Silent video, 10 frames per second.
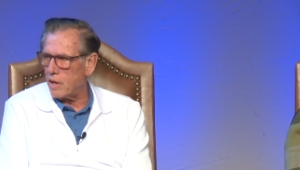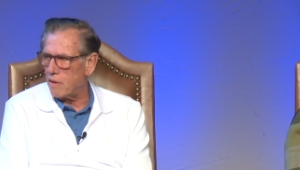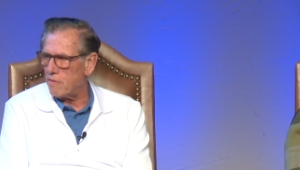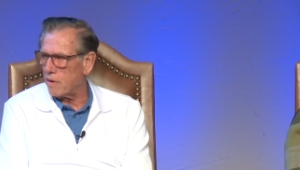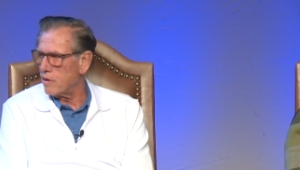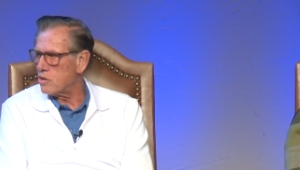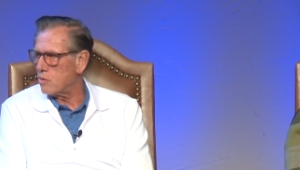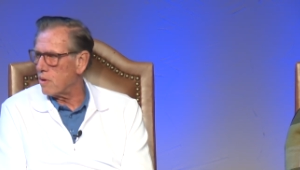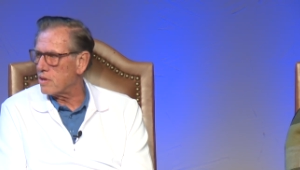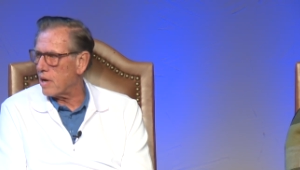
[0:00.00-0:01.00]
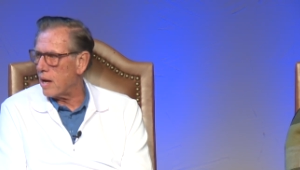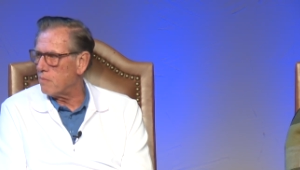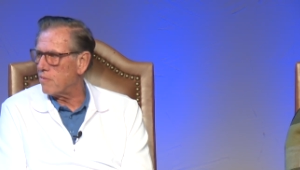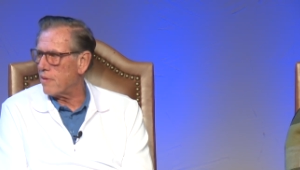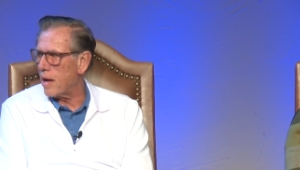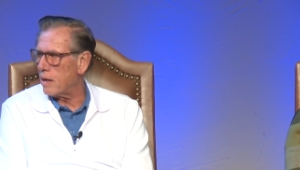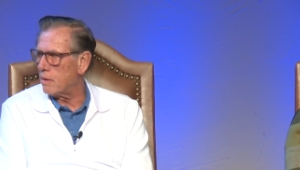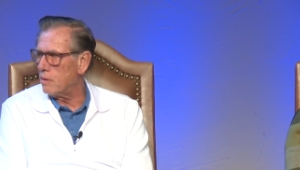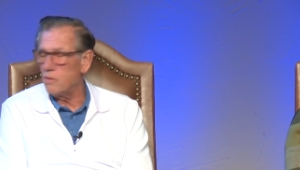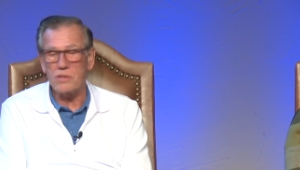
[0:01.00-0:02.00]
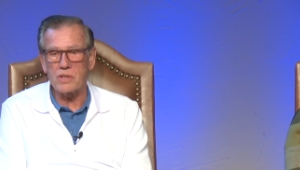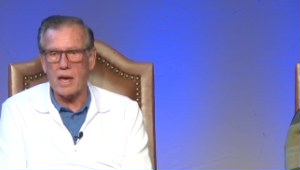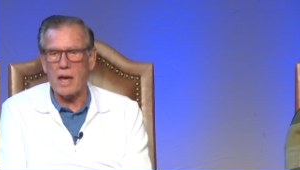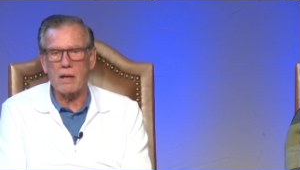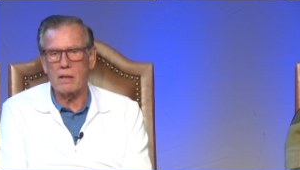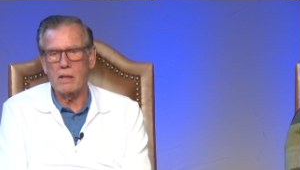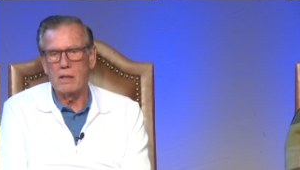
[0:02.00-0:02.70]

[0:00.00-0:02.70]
in a very short time for that. You just can't.